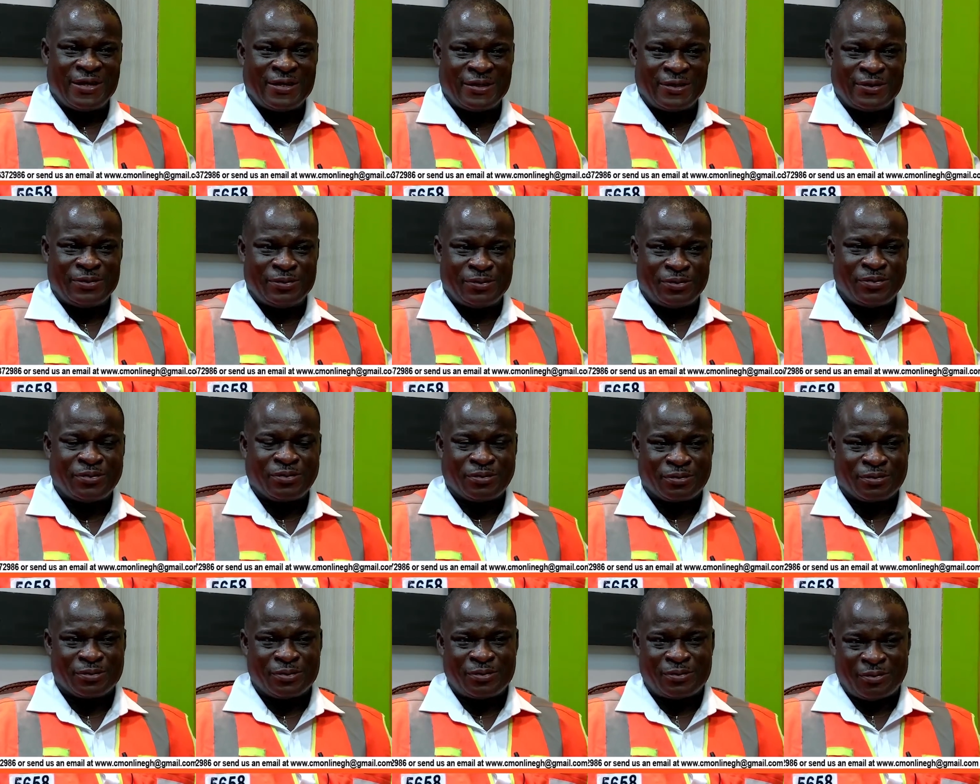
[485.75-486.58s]
come back
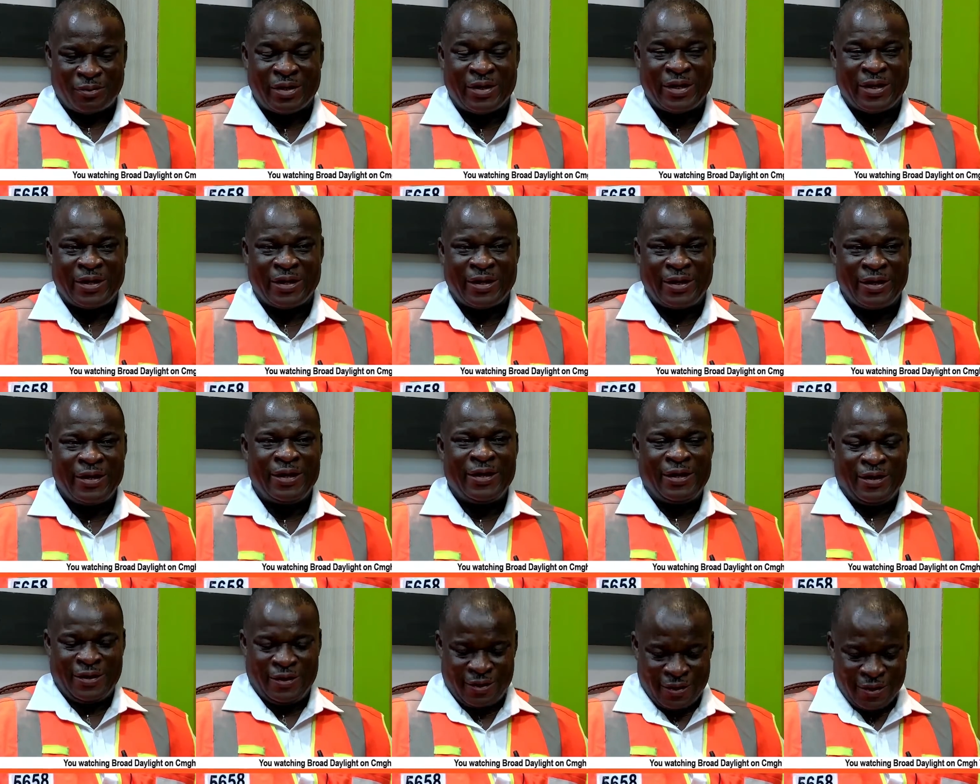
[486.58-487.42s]
to your yeah.
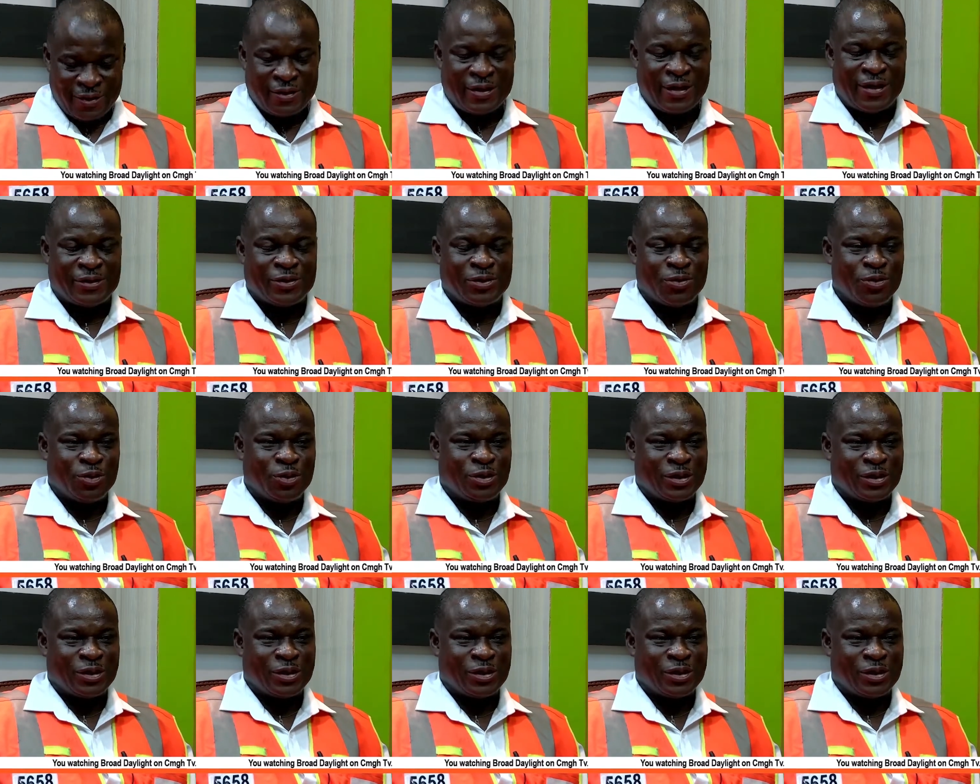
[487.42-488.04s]
jurisdiction. That's good.